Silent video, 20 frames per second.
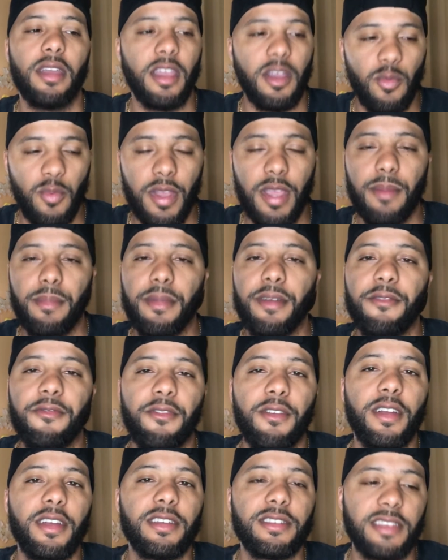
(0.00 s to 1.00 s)
And we can be
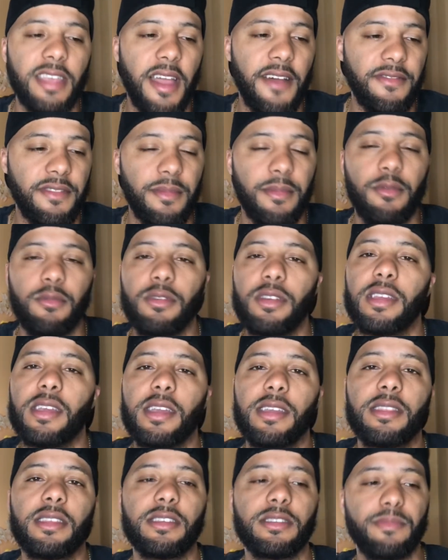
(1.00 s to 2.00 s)
friends after, but we can
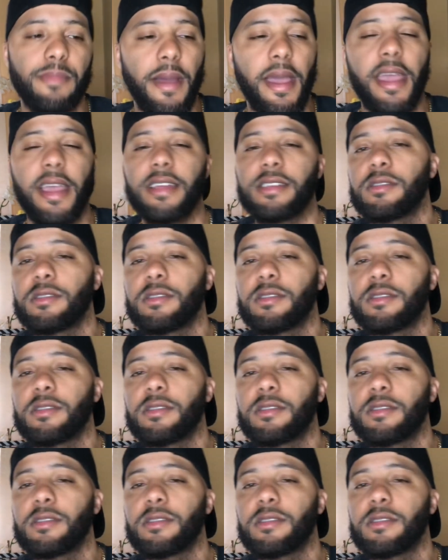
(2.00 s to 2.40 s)
get this bag.